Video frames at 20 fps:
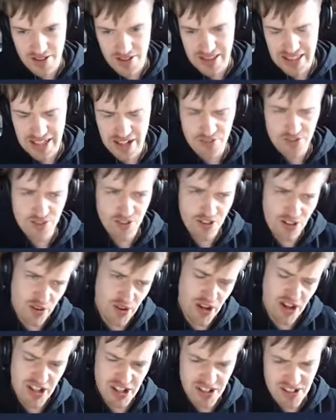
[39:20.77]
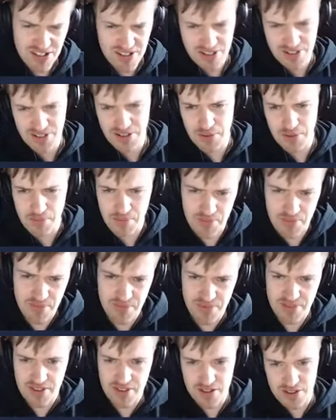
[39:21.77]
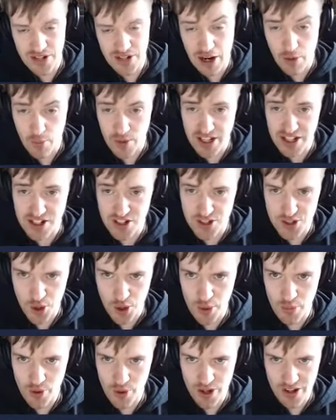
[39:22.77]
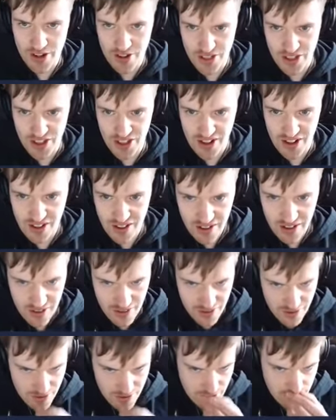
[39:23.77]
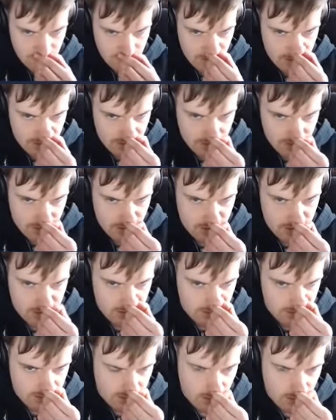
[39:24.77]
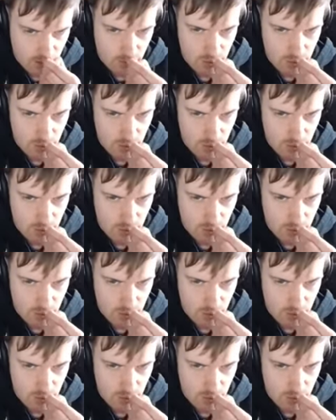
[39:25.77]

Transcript: Left? Okay. Um, now we need a tie break, I think. Can't